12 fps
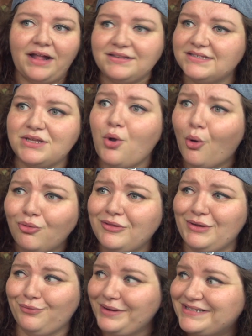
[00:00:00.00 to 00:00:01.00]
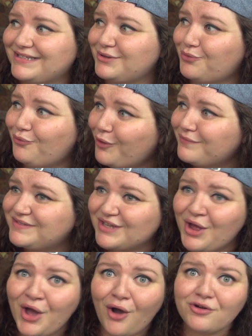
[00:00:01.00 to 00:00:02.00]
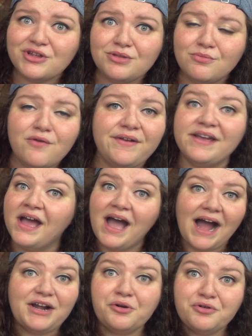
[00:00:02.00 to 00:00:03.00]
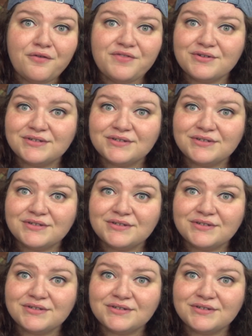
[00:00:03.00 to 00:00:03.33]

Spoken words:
That's the only reason the wolves are in the movie. I don't know if